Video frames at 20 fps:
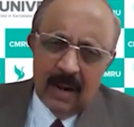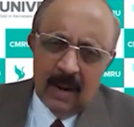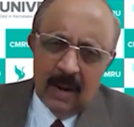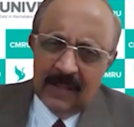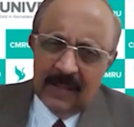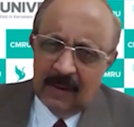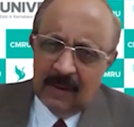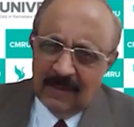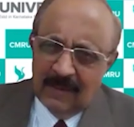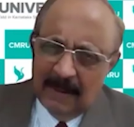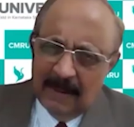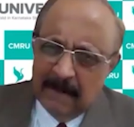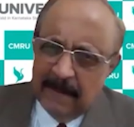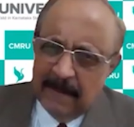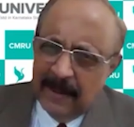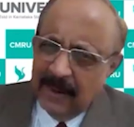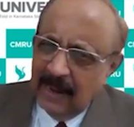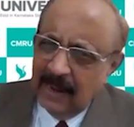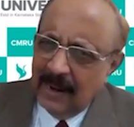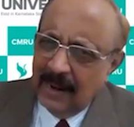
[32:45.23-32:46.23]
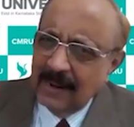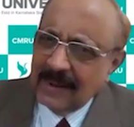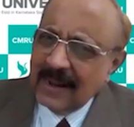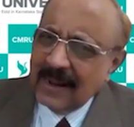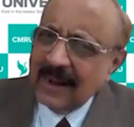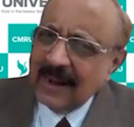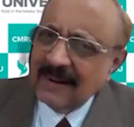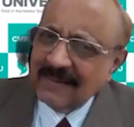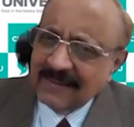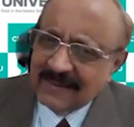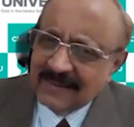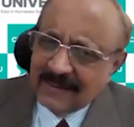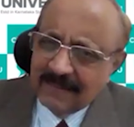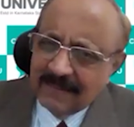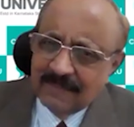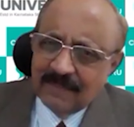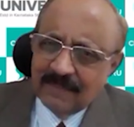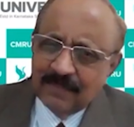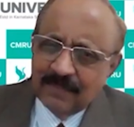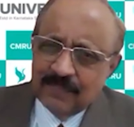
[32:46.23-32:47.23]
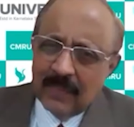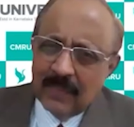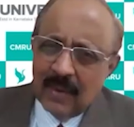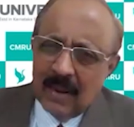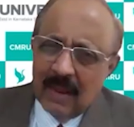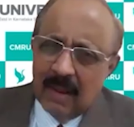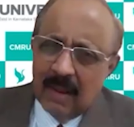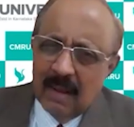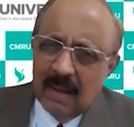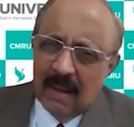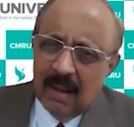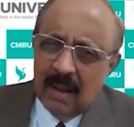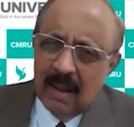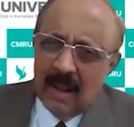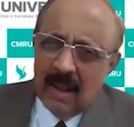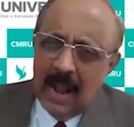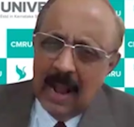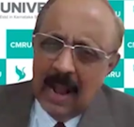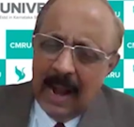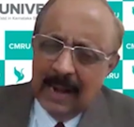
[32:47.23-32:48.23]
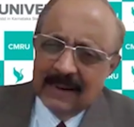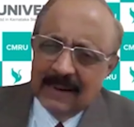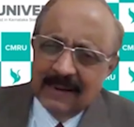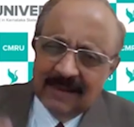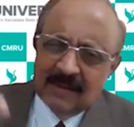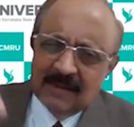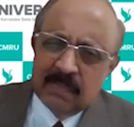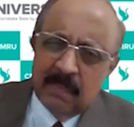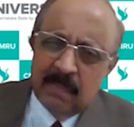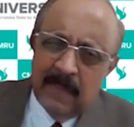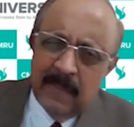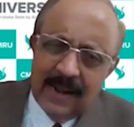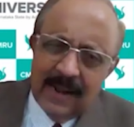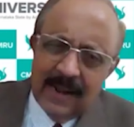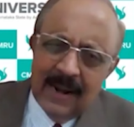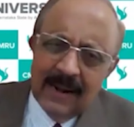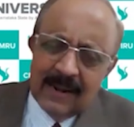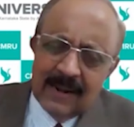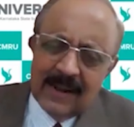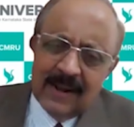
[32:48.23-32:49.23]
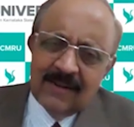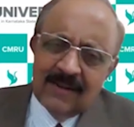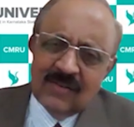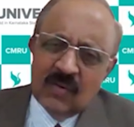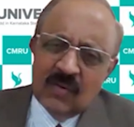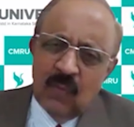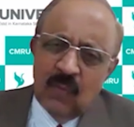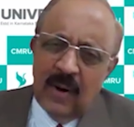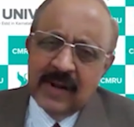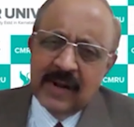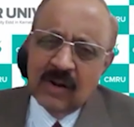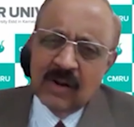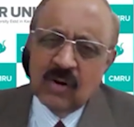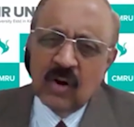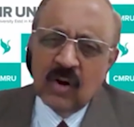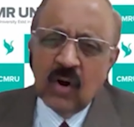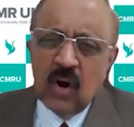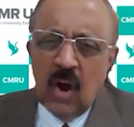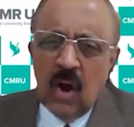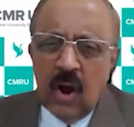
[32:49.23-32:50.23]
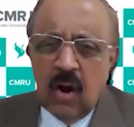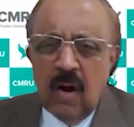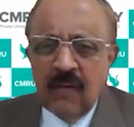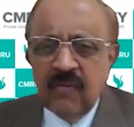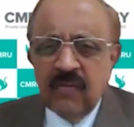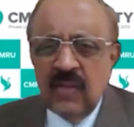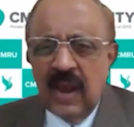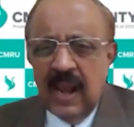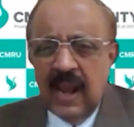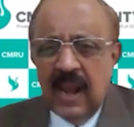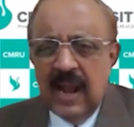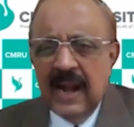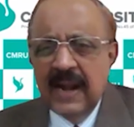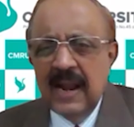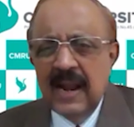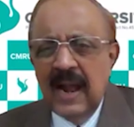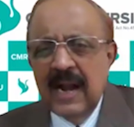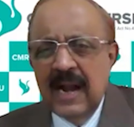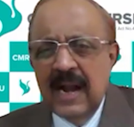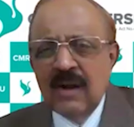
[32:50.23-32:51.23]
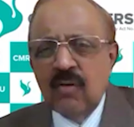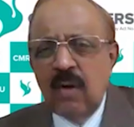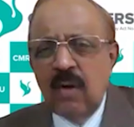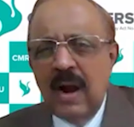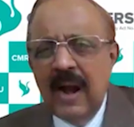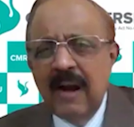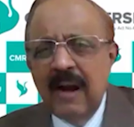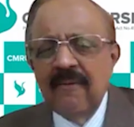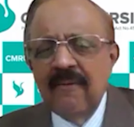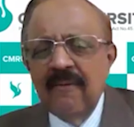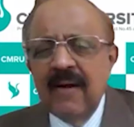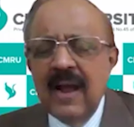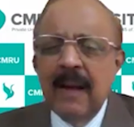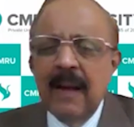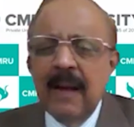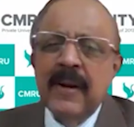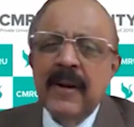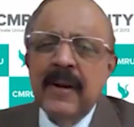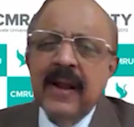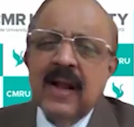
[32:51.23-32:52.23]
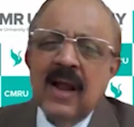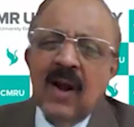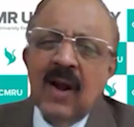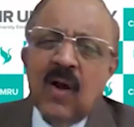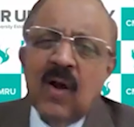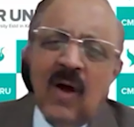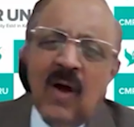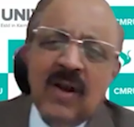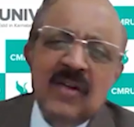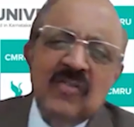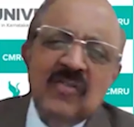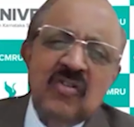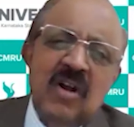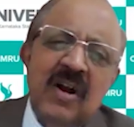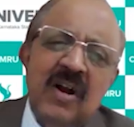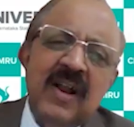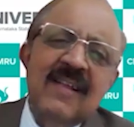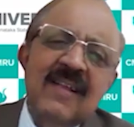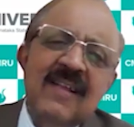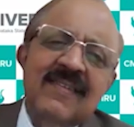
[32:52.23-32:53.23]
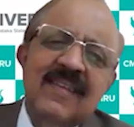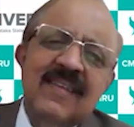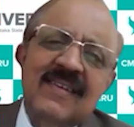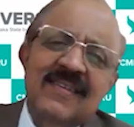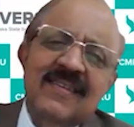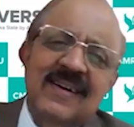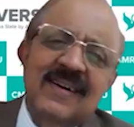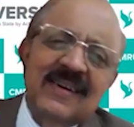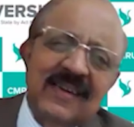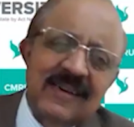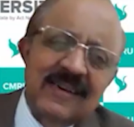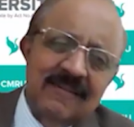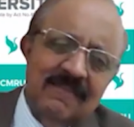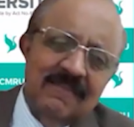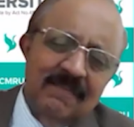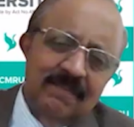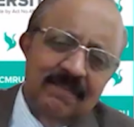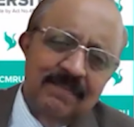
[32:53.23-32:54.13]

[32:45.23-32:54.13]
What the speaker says: Now, there was a medical trust. And this medical trust wanted to knock off the land and to have a medical college and a research center